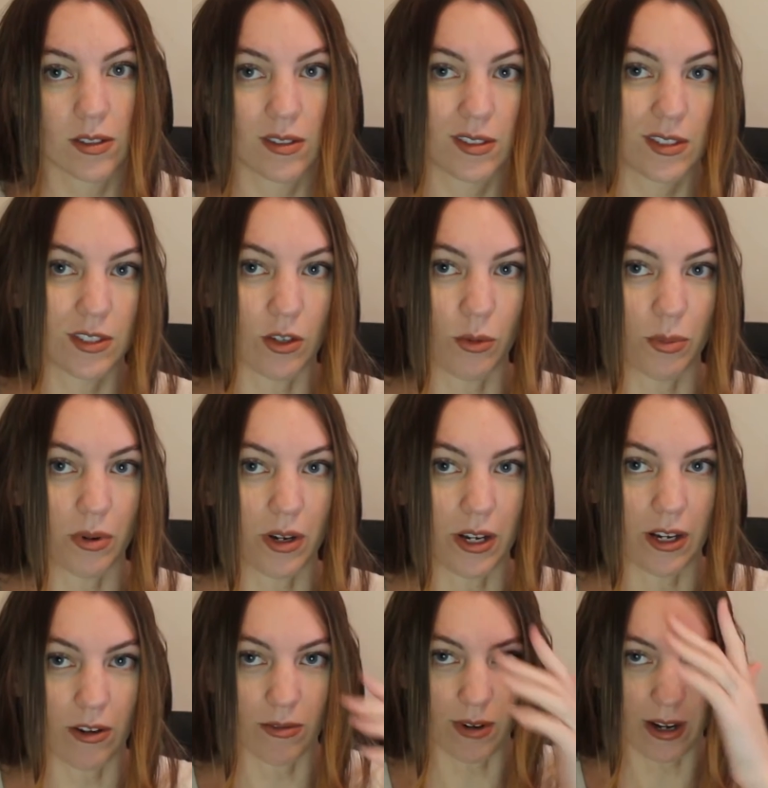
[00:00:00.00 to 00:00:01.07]
So
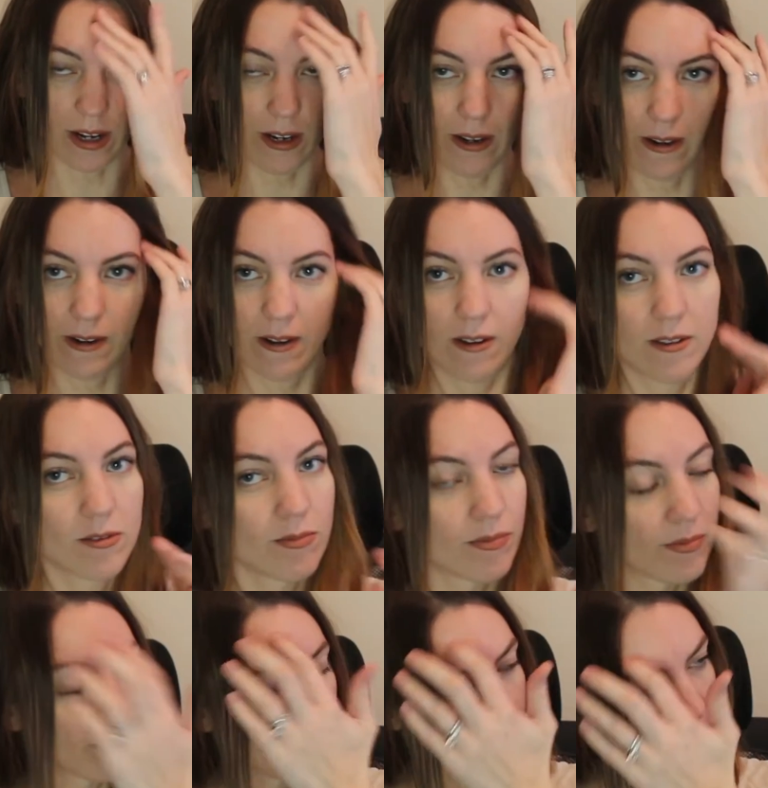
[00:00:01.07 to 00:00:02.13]
pretty, right?
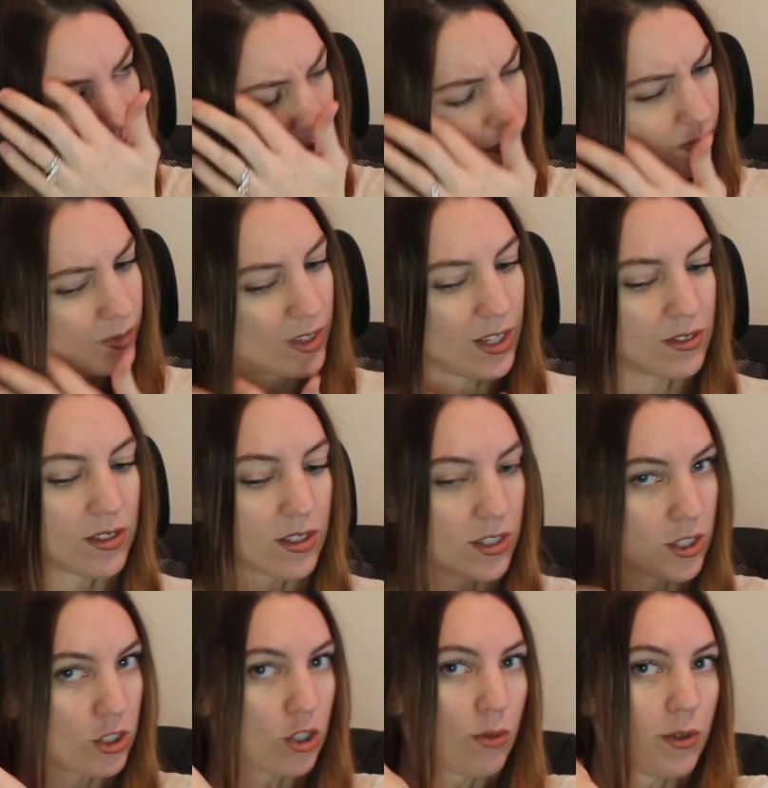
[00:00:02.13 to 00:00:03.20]
Gives it
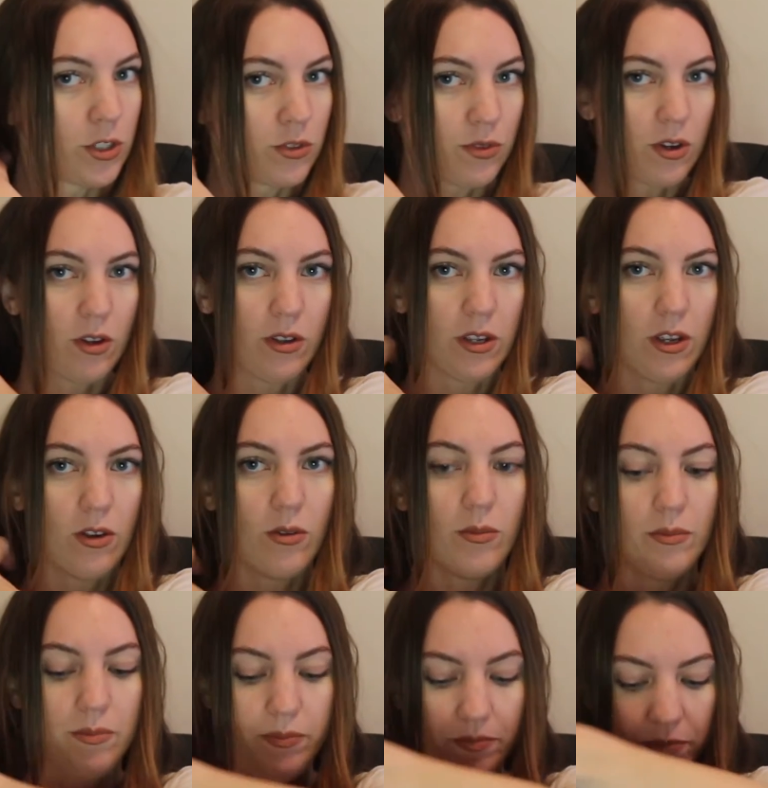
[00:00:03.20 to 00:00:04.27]
so much
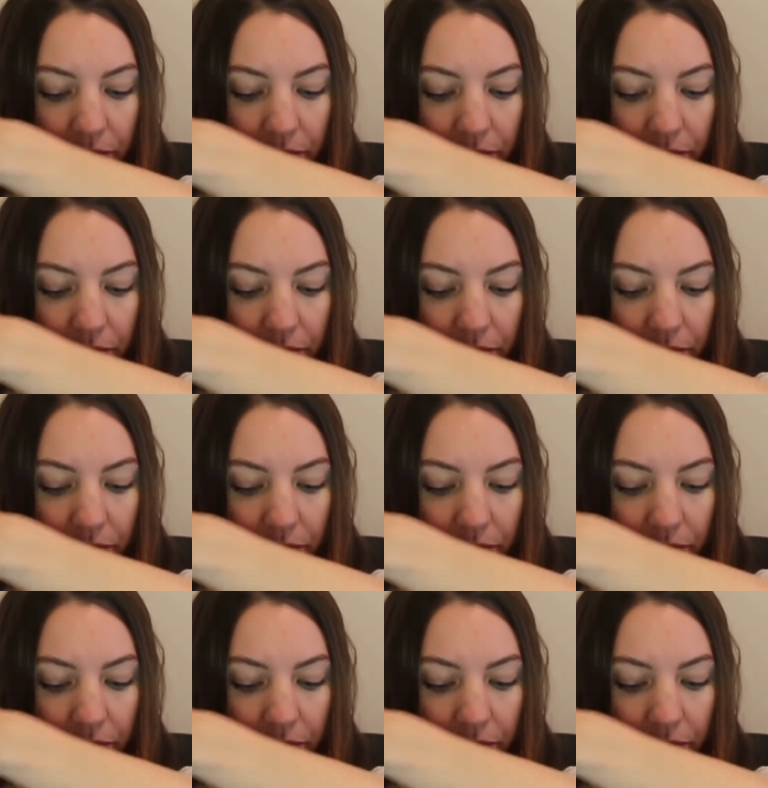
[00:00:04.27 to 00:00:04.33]
volume.